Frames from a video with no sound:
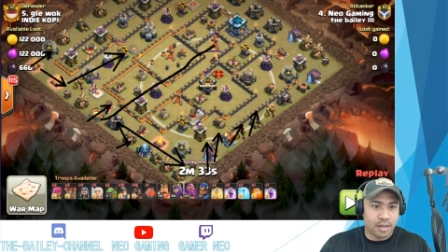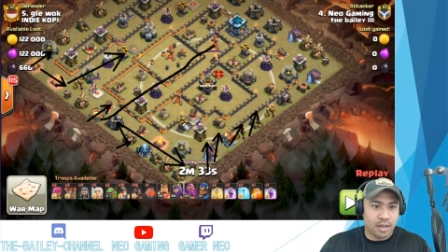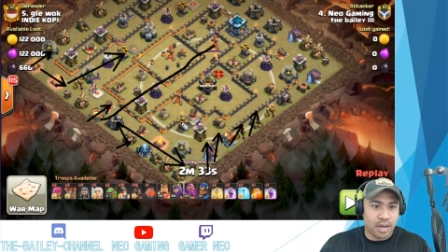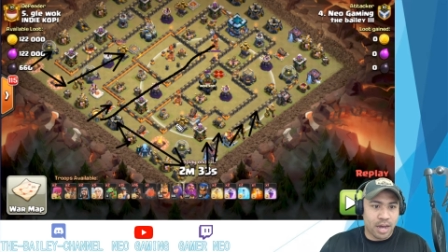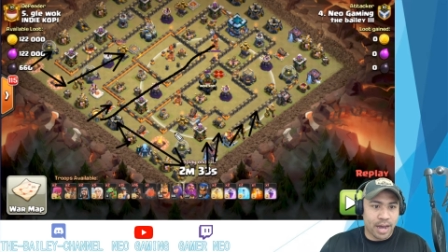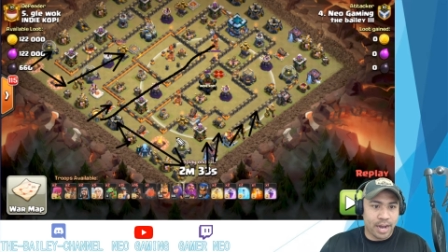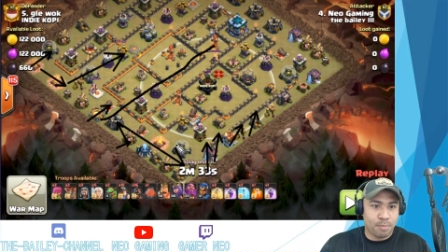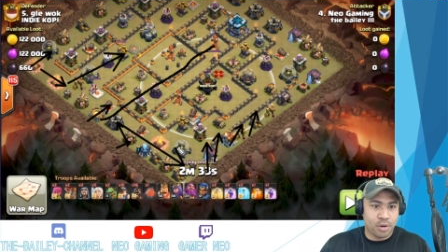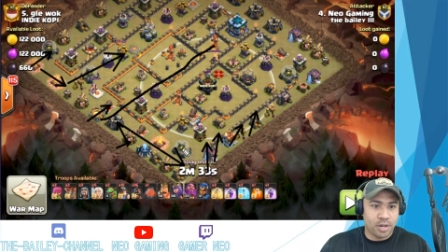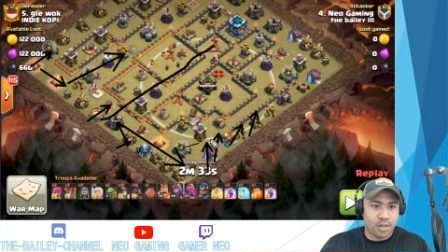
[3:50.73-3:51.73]

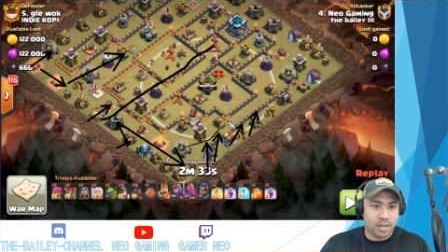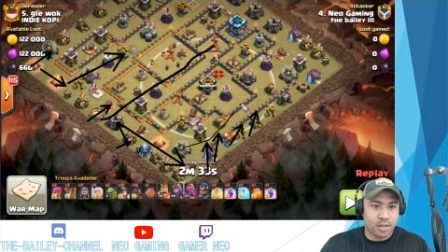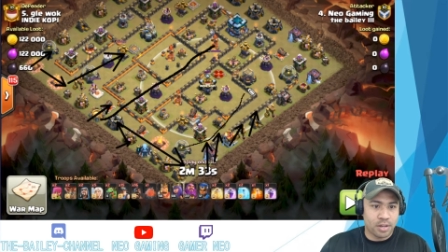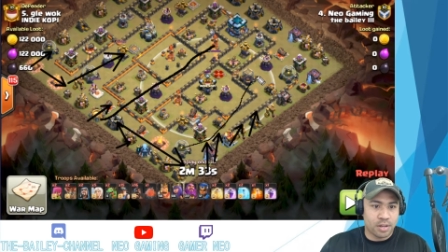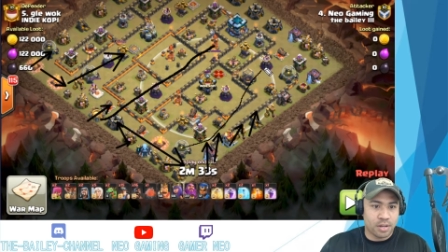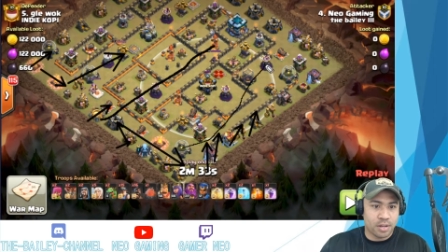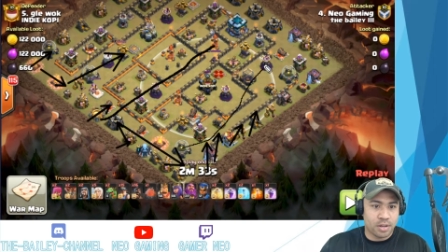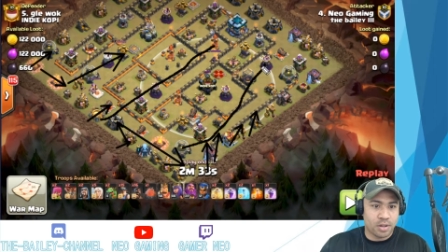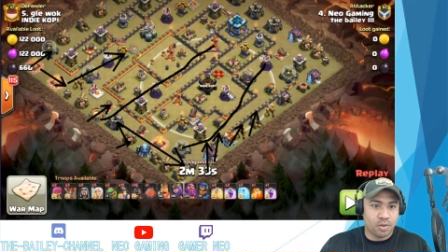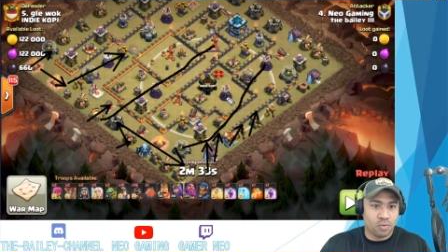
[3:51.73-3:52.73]
Hybrid
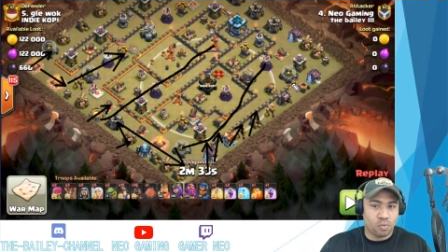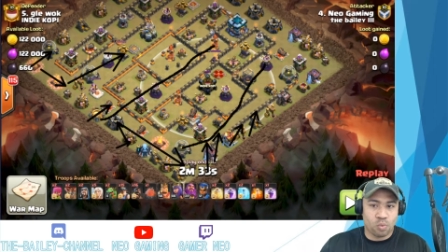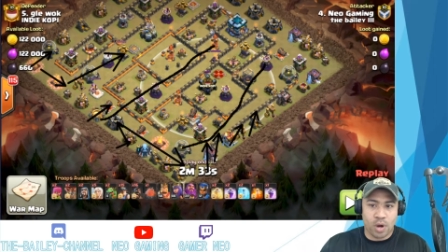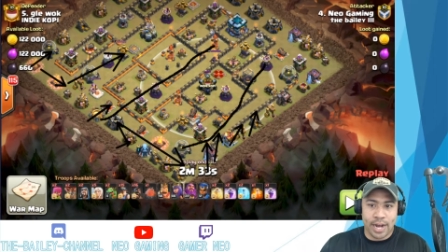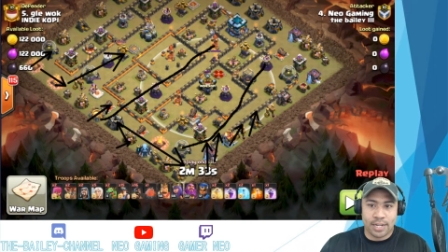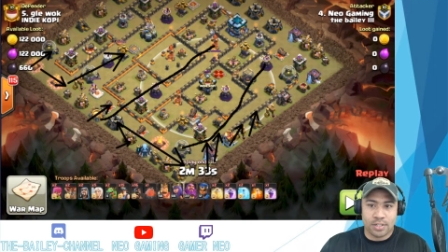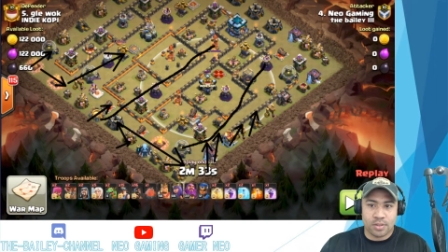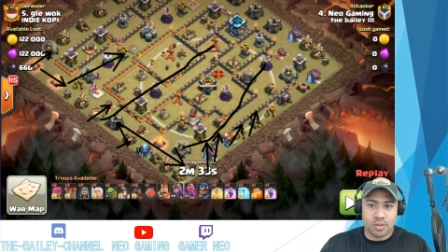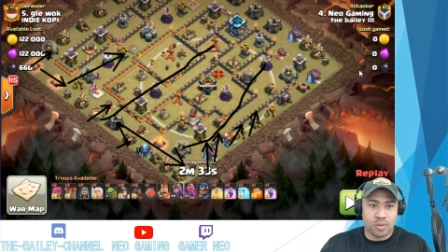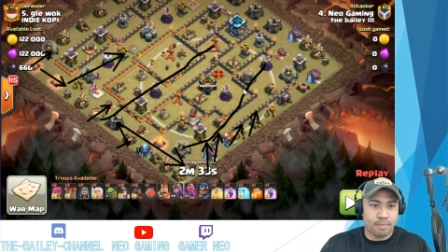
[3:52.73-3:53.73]
right
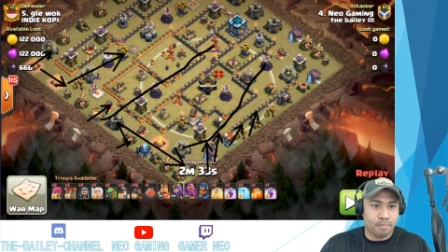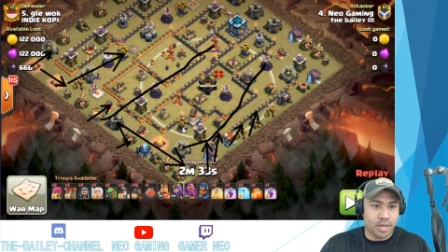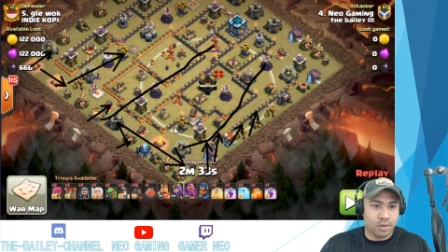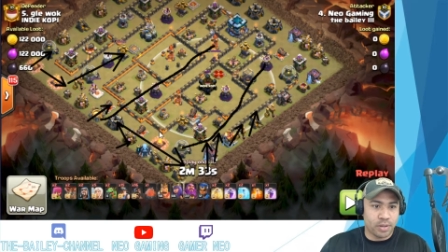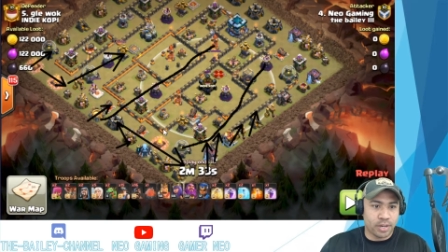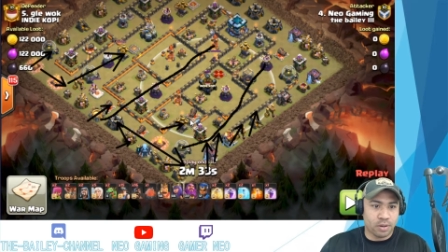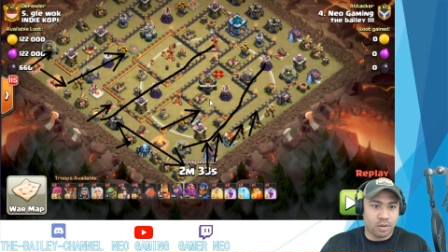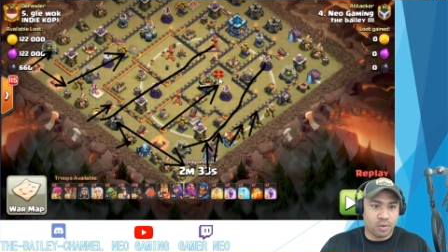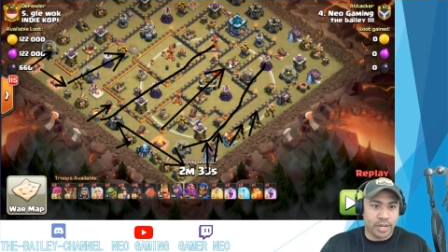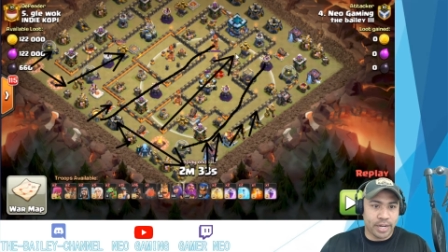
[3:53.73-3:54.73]
through the middle
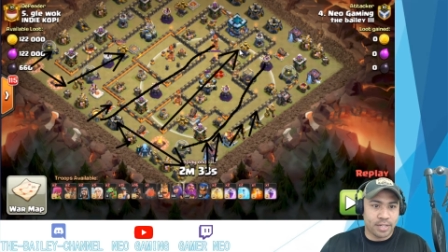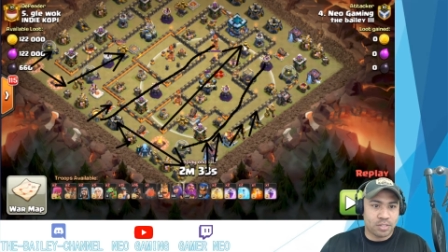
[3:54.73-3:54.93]
here, okay?